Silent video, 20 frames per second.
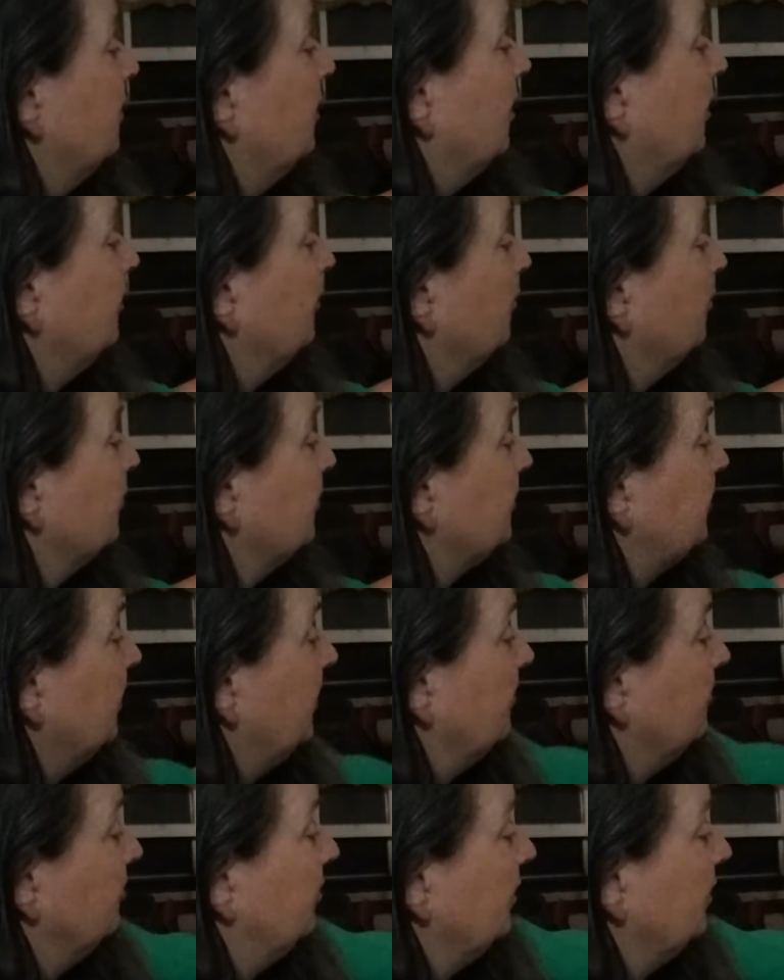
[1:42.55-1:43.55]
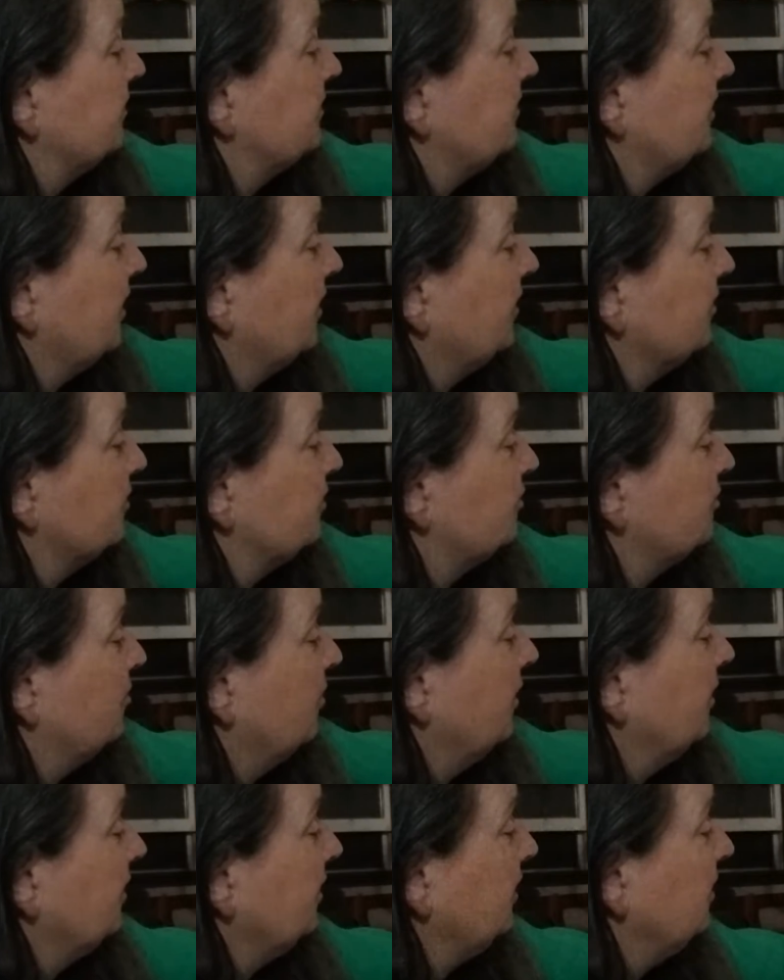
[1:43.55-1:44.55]
I know that 10 plus 10 is
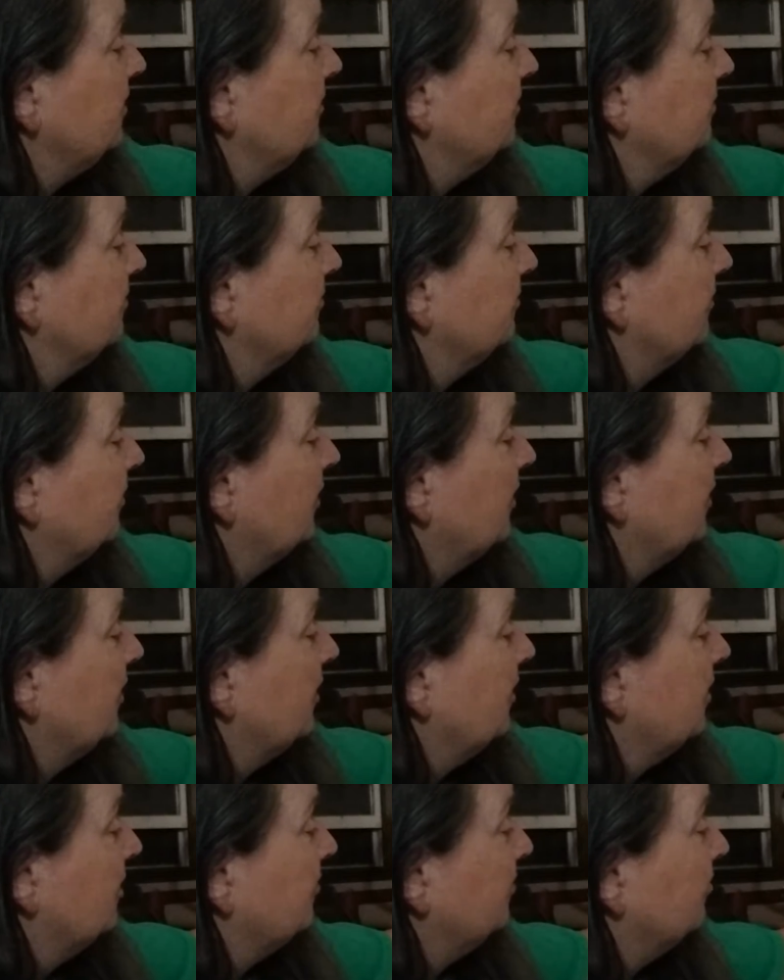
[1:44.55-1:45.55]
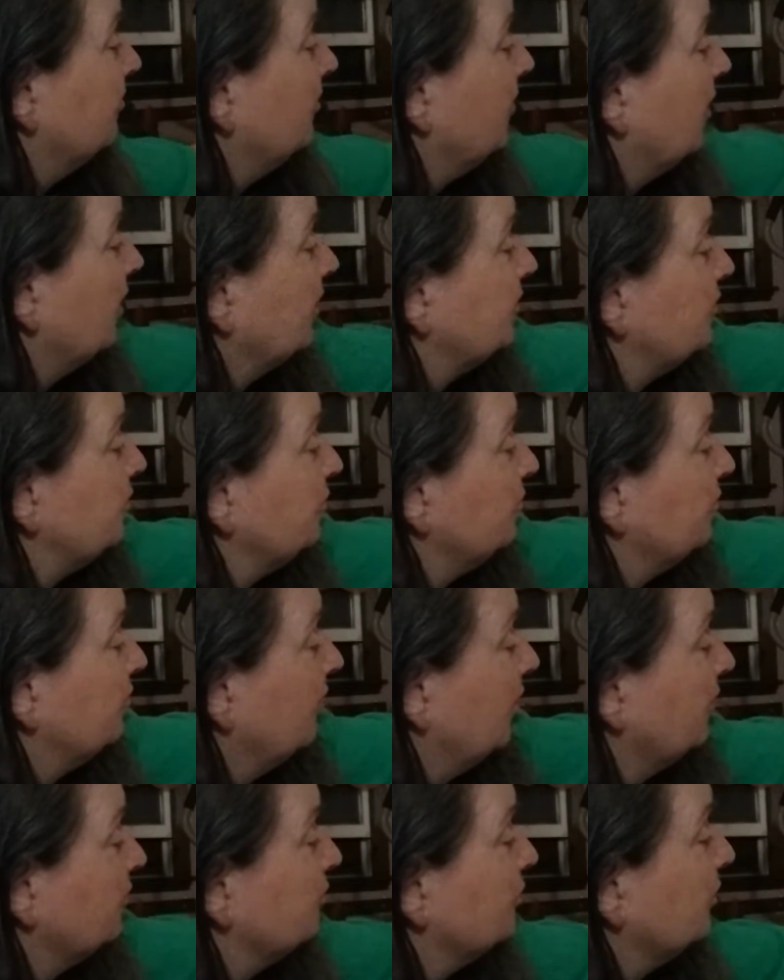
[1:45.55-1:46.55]
20. My 2
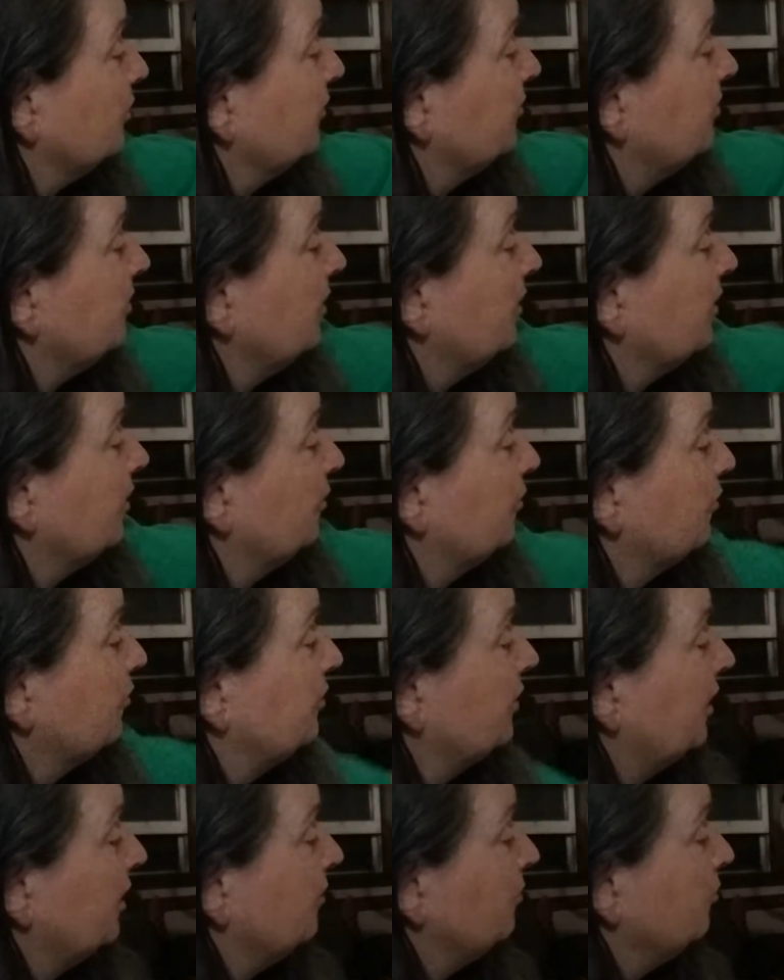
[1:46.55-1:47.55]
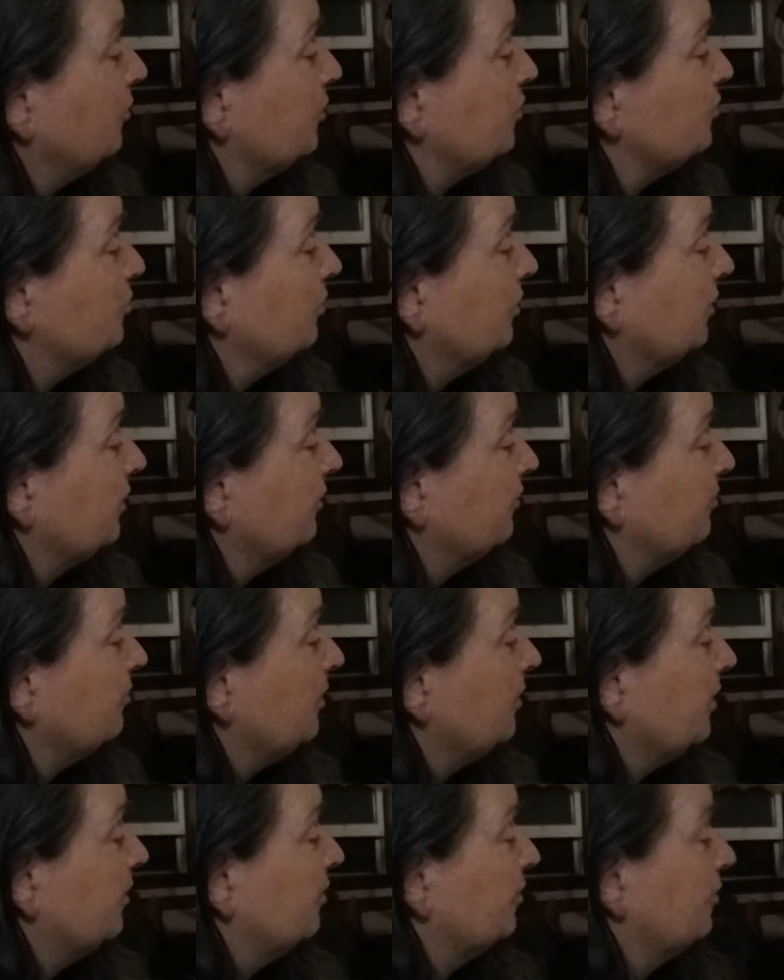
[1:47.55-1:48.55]
5s will give me another 10, which will give
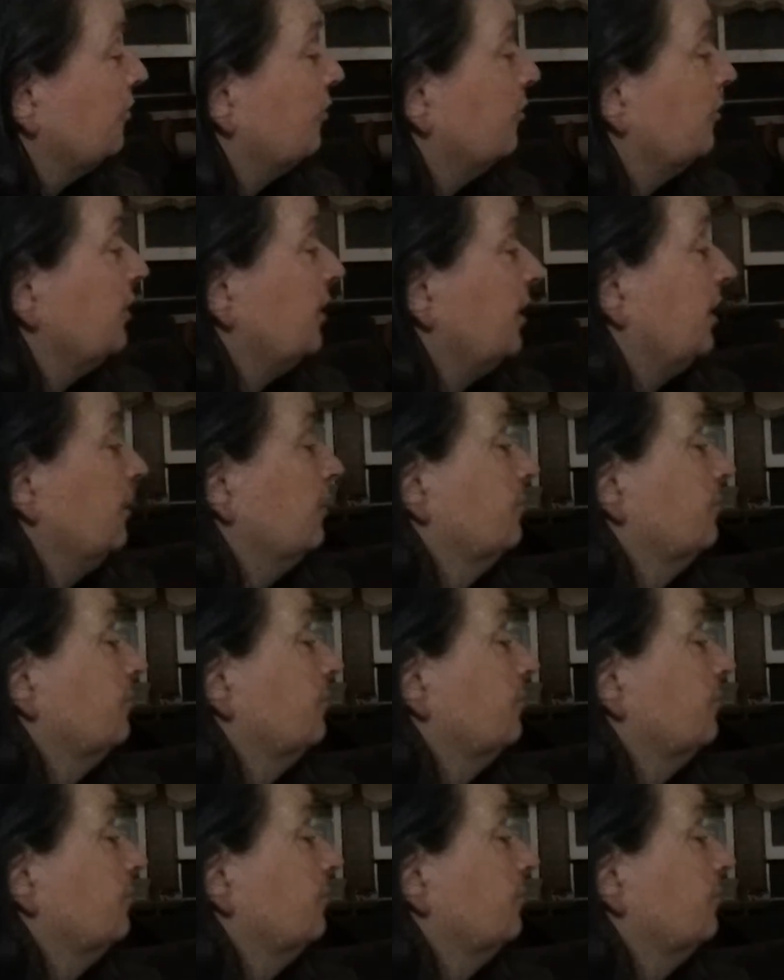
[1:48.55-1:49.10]
me 30.